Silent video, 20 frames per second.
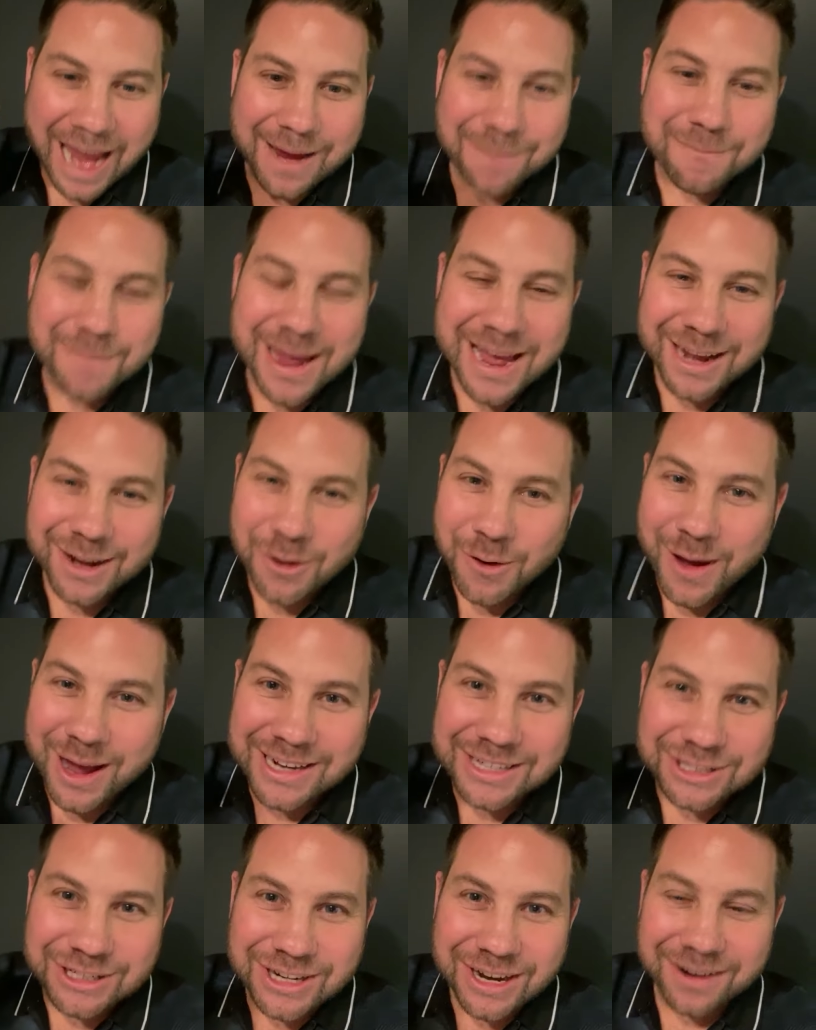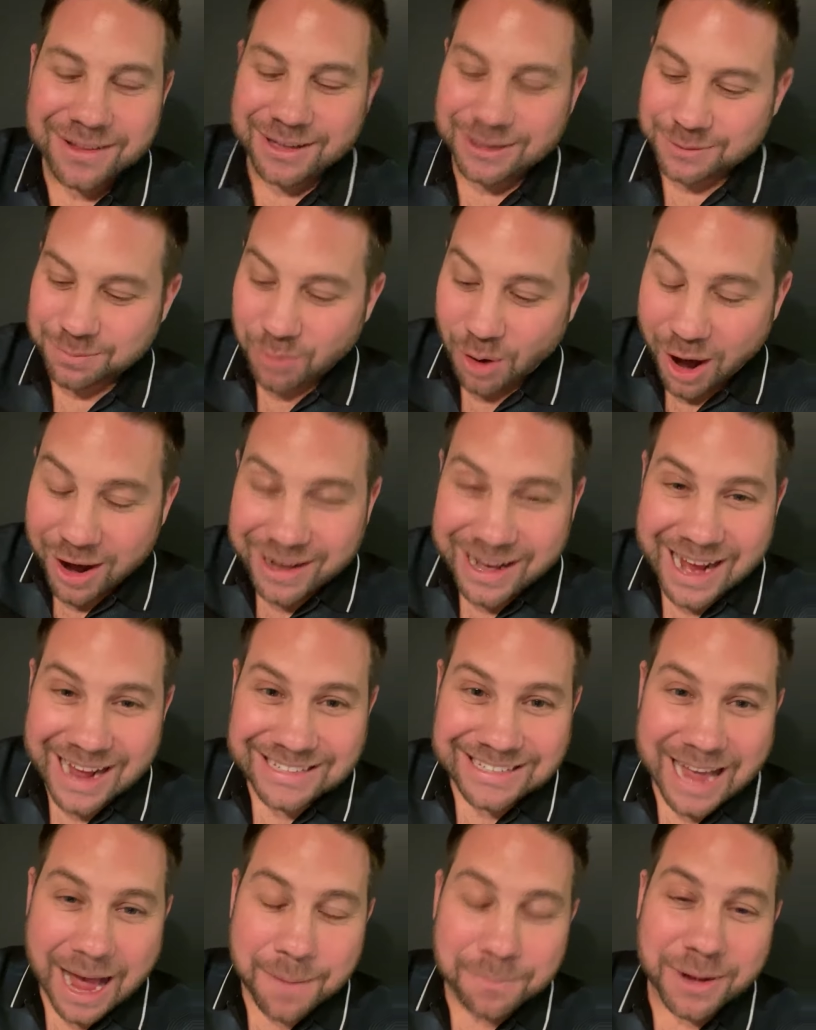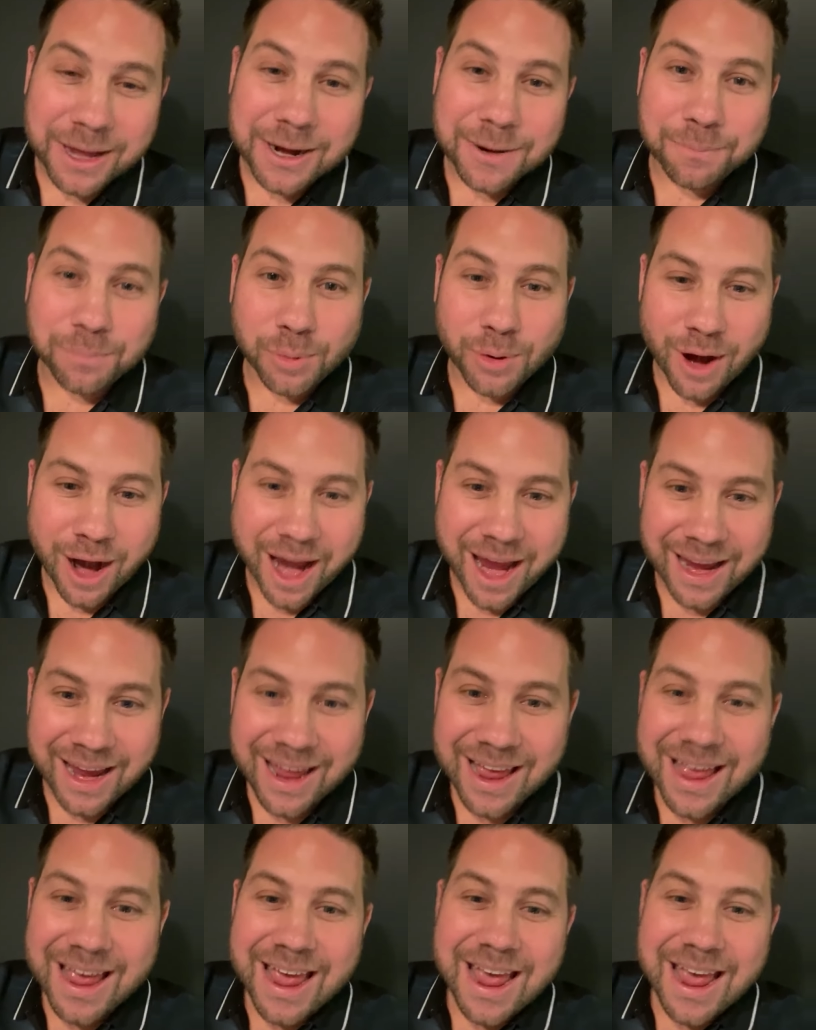Amen. Go ahead and share this broadcast. I'm going to pray